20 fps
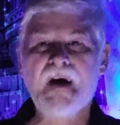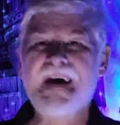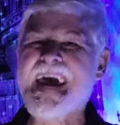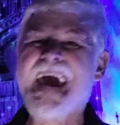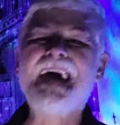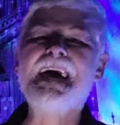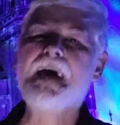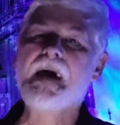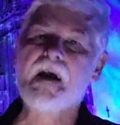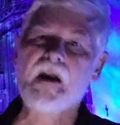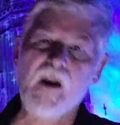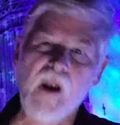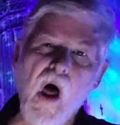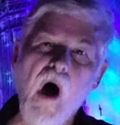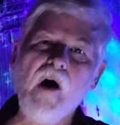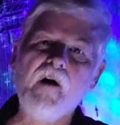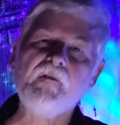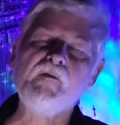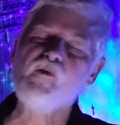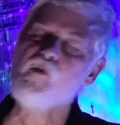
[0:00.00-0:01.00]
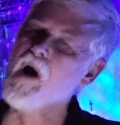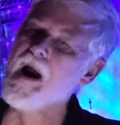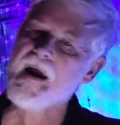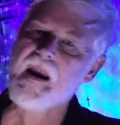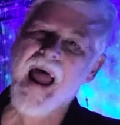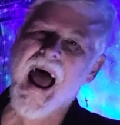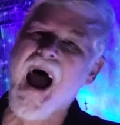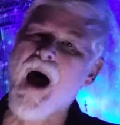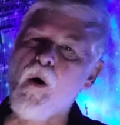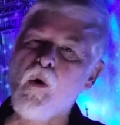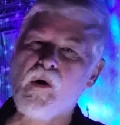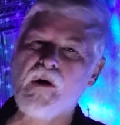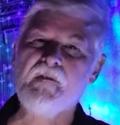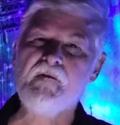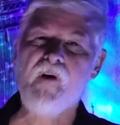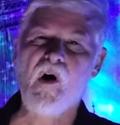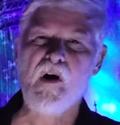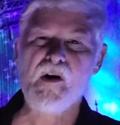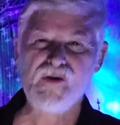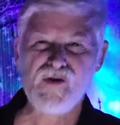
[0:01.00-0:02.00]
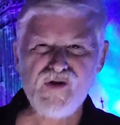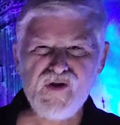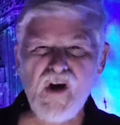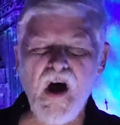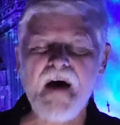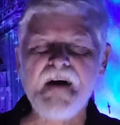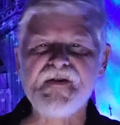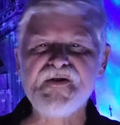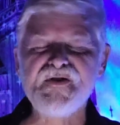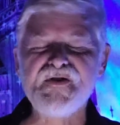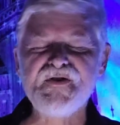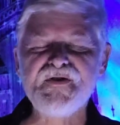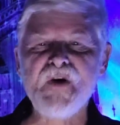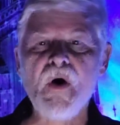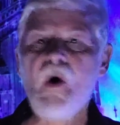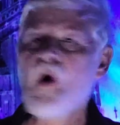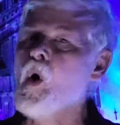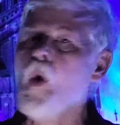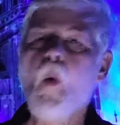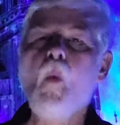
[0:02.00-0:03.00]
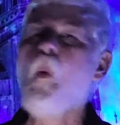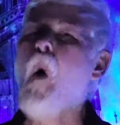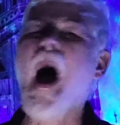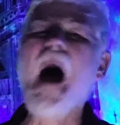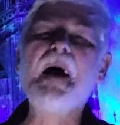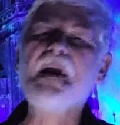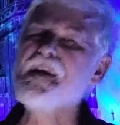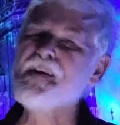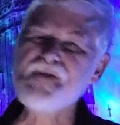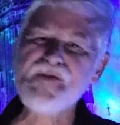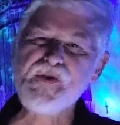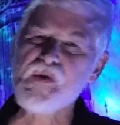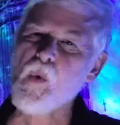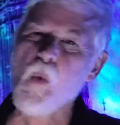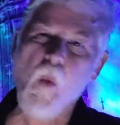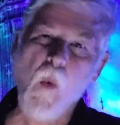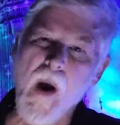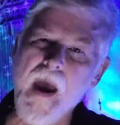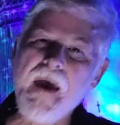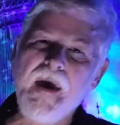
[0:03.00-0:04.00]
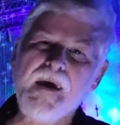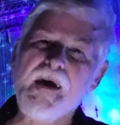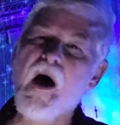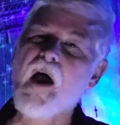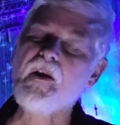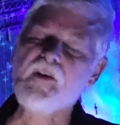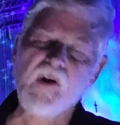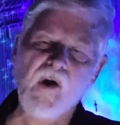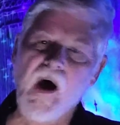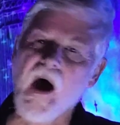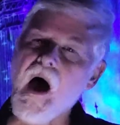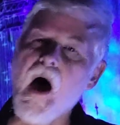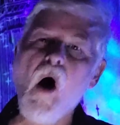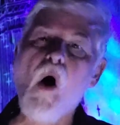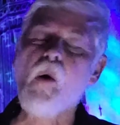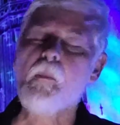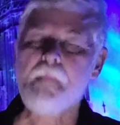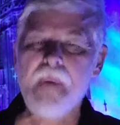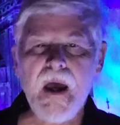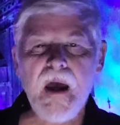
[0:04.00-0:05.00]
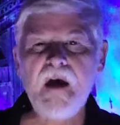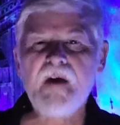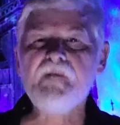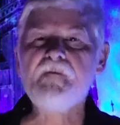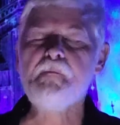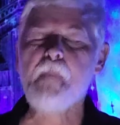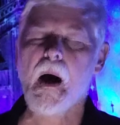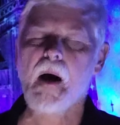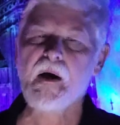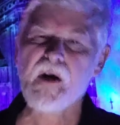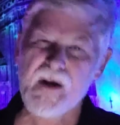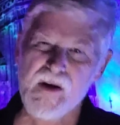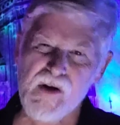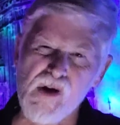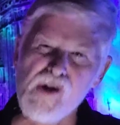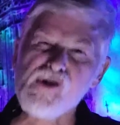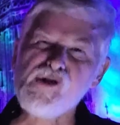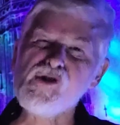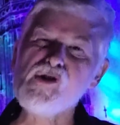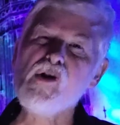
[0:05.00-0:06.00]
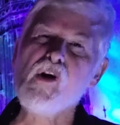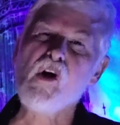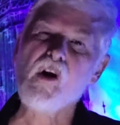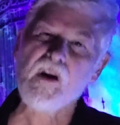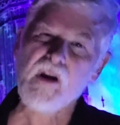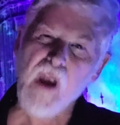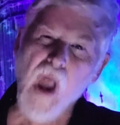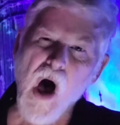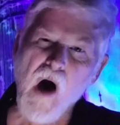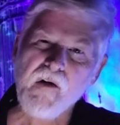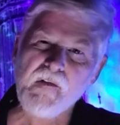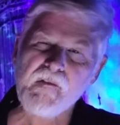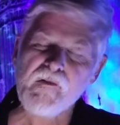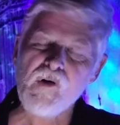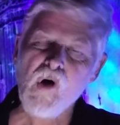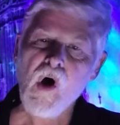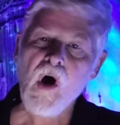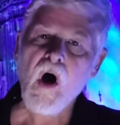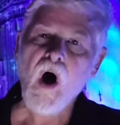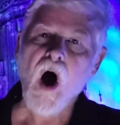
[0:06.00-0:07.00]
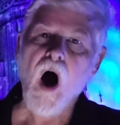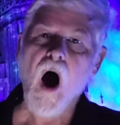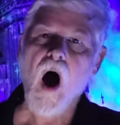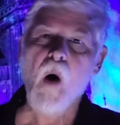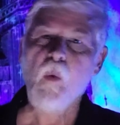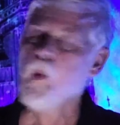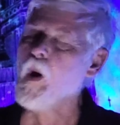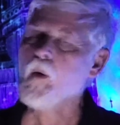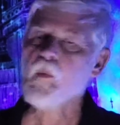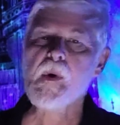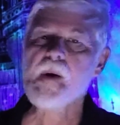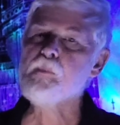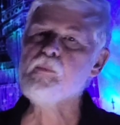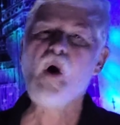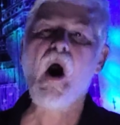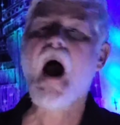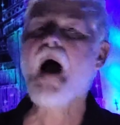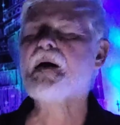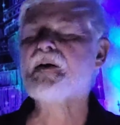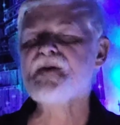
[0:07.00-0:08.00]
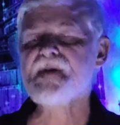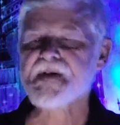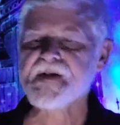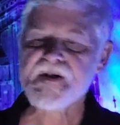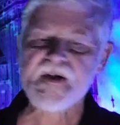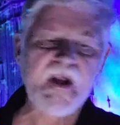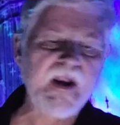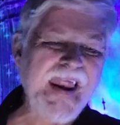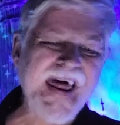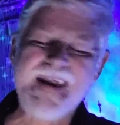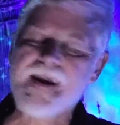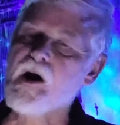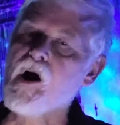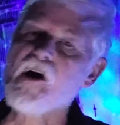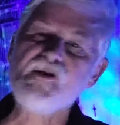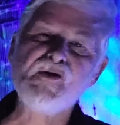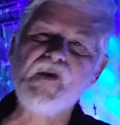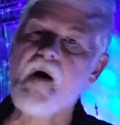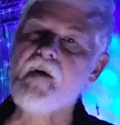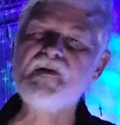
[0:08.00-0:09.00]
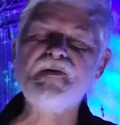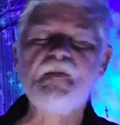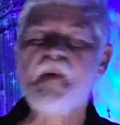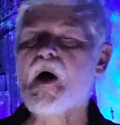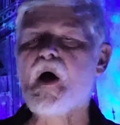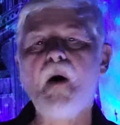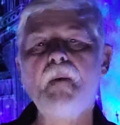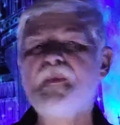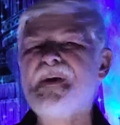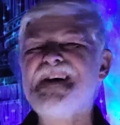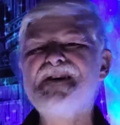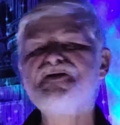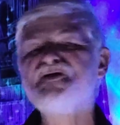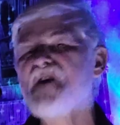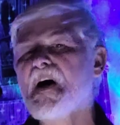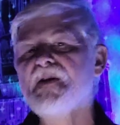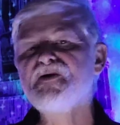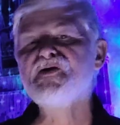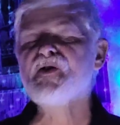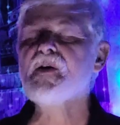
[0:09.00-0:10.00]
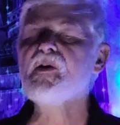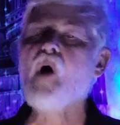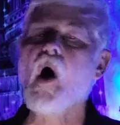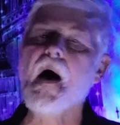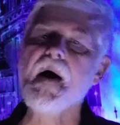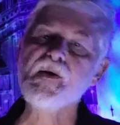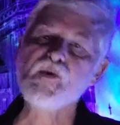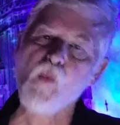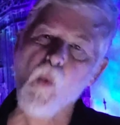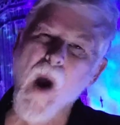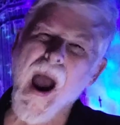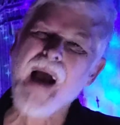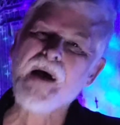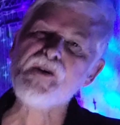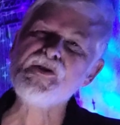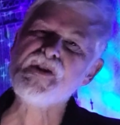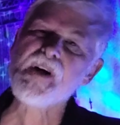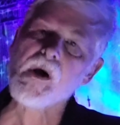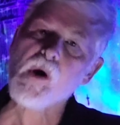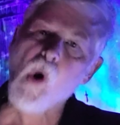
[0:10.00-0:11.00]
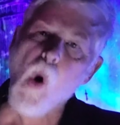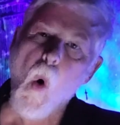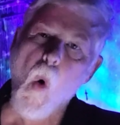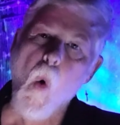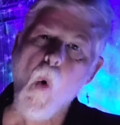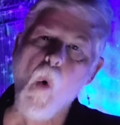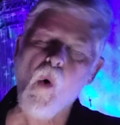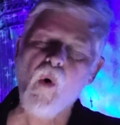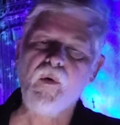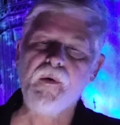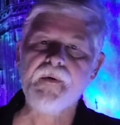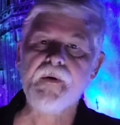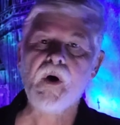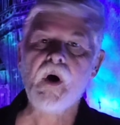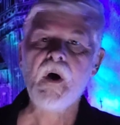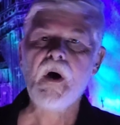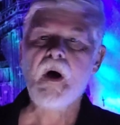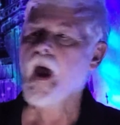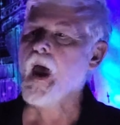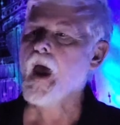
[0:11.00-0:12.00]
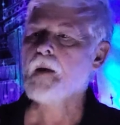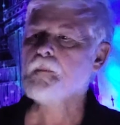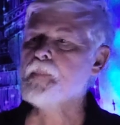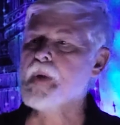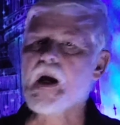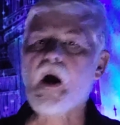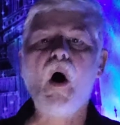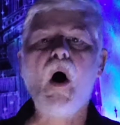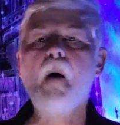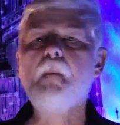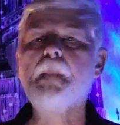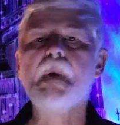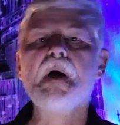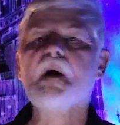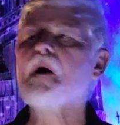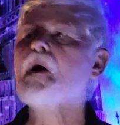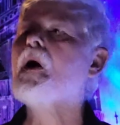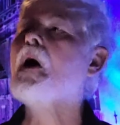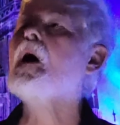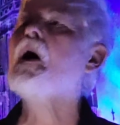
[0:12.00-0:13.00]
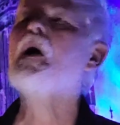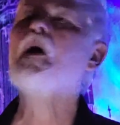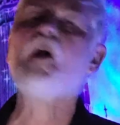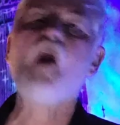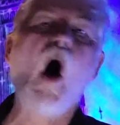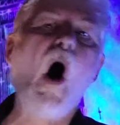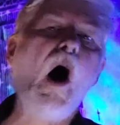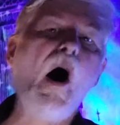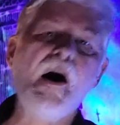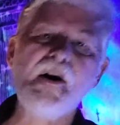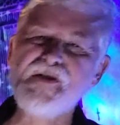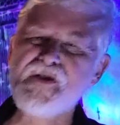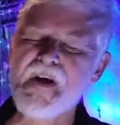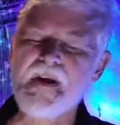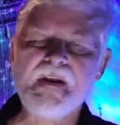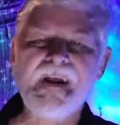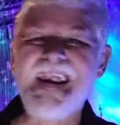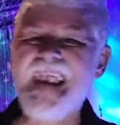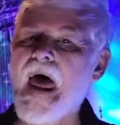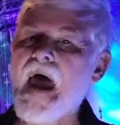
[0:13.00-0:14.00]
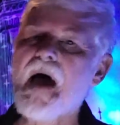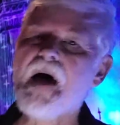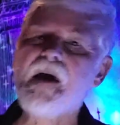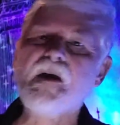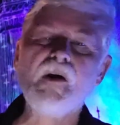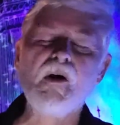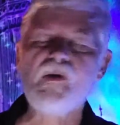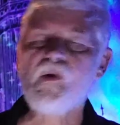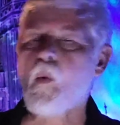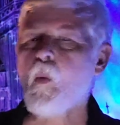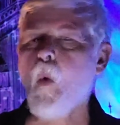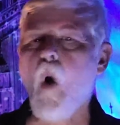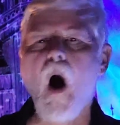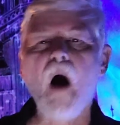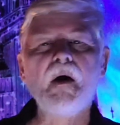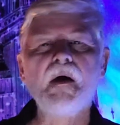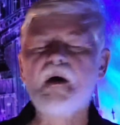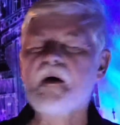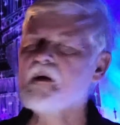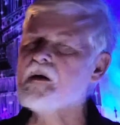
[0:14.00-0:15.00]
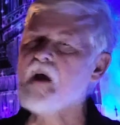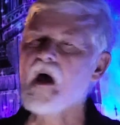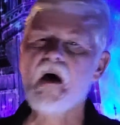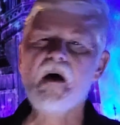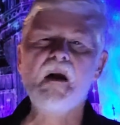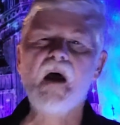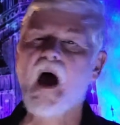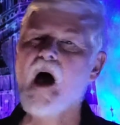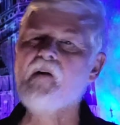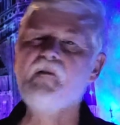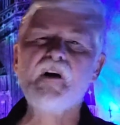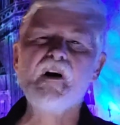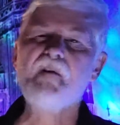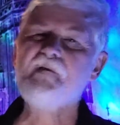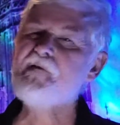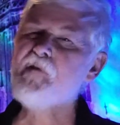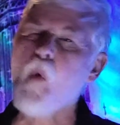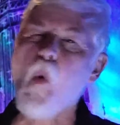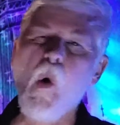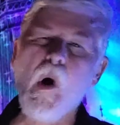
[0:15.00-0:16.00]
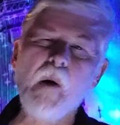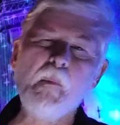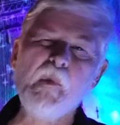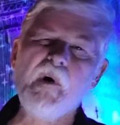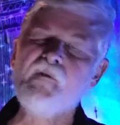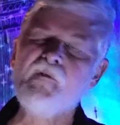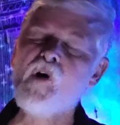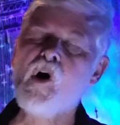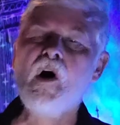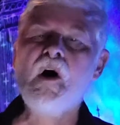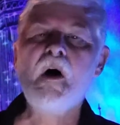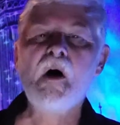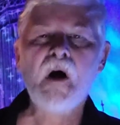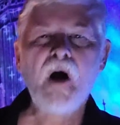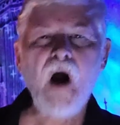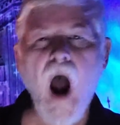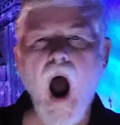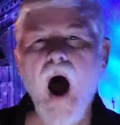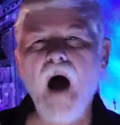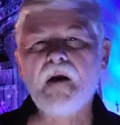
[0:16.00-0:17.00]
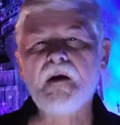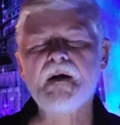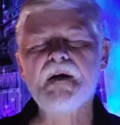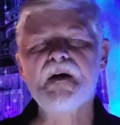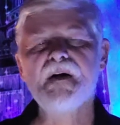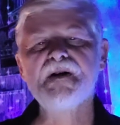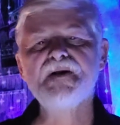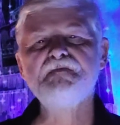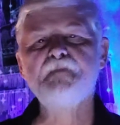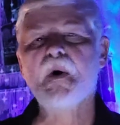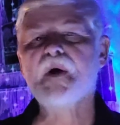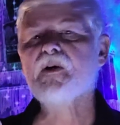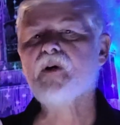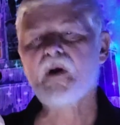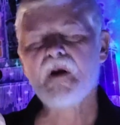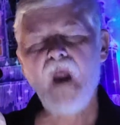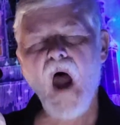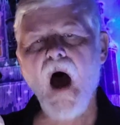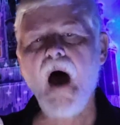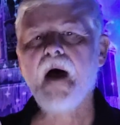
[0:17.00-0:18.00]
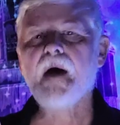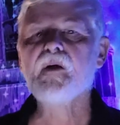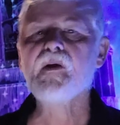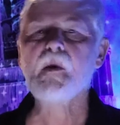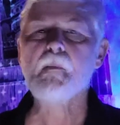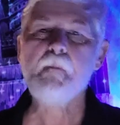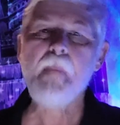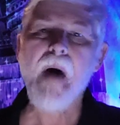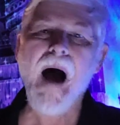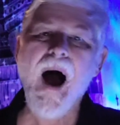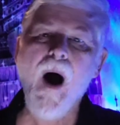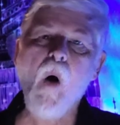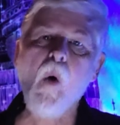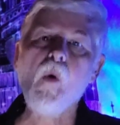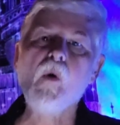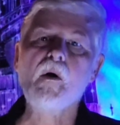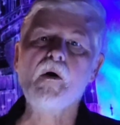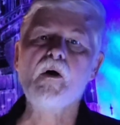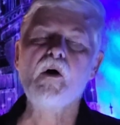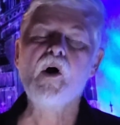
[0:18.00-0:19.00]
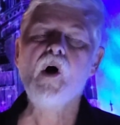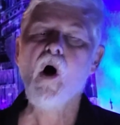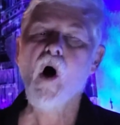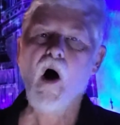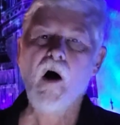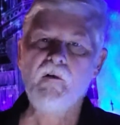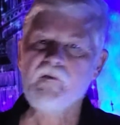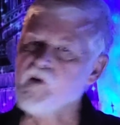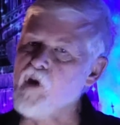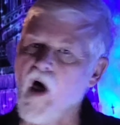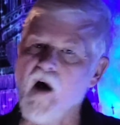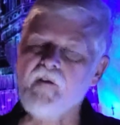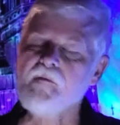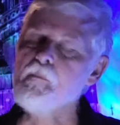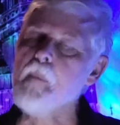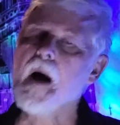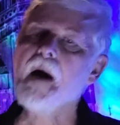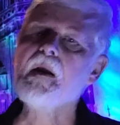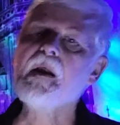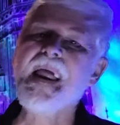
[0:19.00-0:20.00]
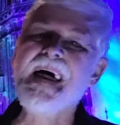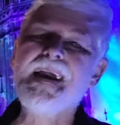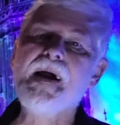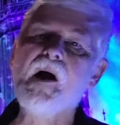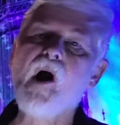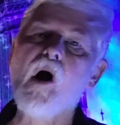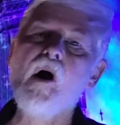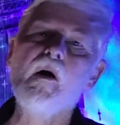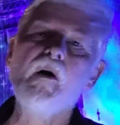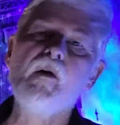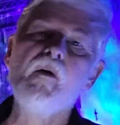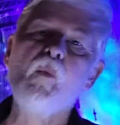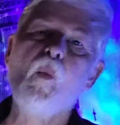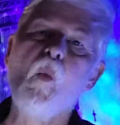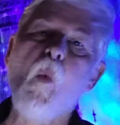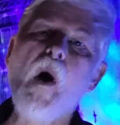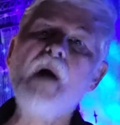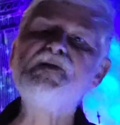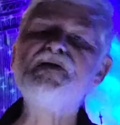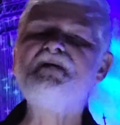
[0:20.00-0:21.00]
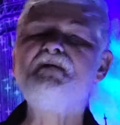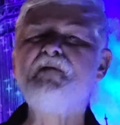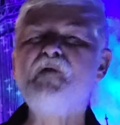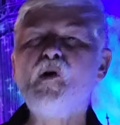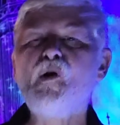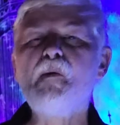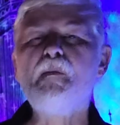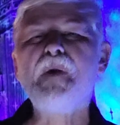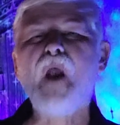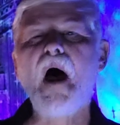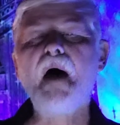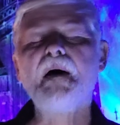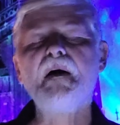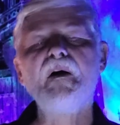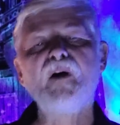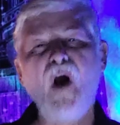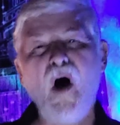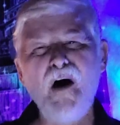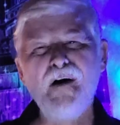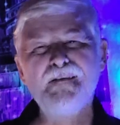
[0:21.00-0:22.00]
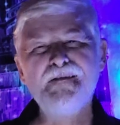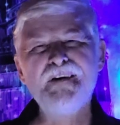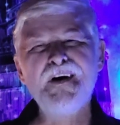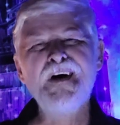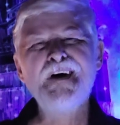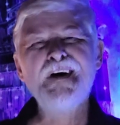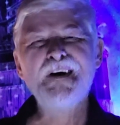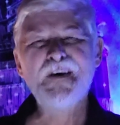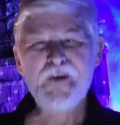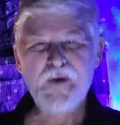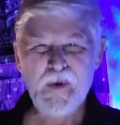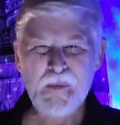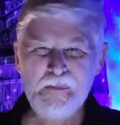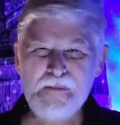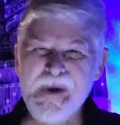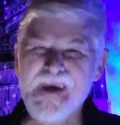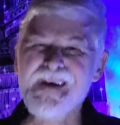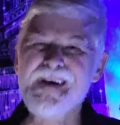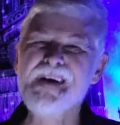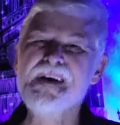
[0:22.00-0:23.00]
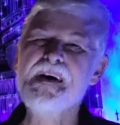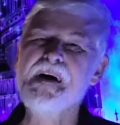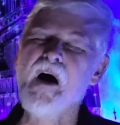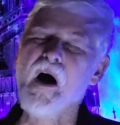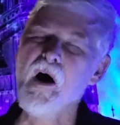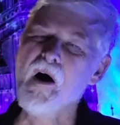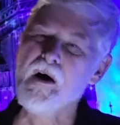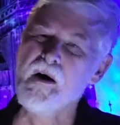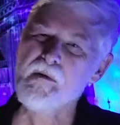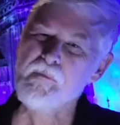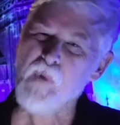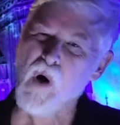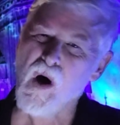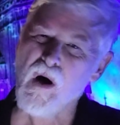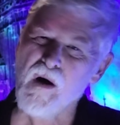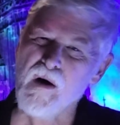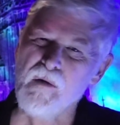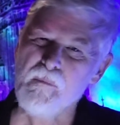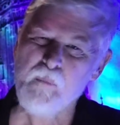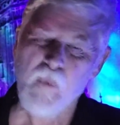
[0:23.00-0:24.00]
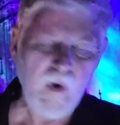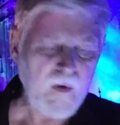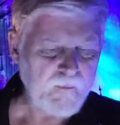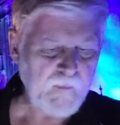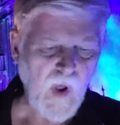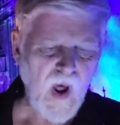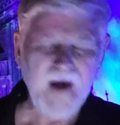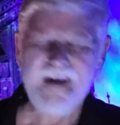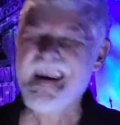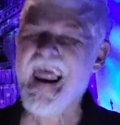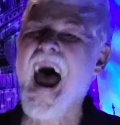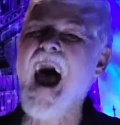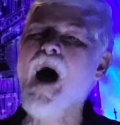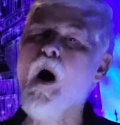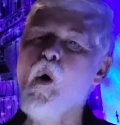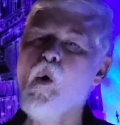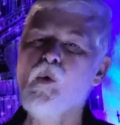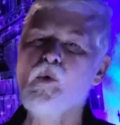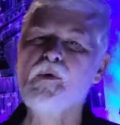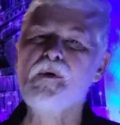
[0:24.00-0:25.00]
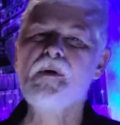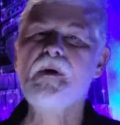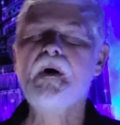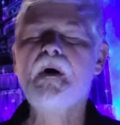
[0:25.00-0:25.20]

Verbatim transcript: kicking love right out of our chests. Wide is the way unto hell paved by conditional love uh, where we practiced letting ourselves become desensitized, waxing cold, and becoming uh, lost in the land of the walking dead, having a form of godliness but denying the power of love by letting our once verb-like love to be uh, um, a noun.